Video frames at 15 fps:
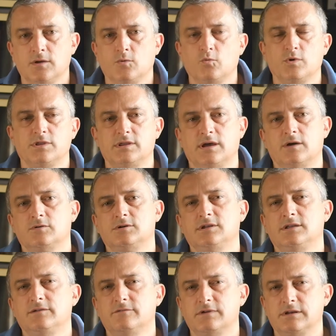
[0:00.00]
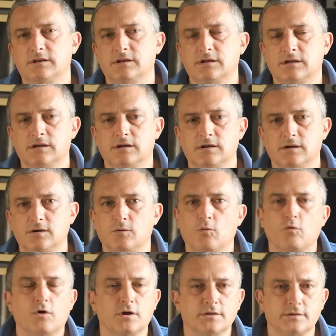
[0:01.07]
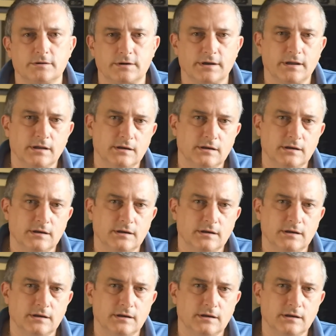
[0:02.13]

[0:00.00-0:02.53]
without even wondering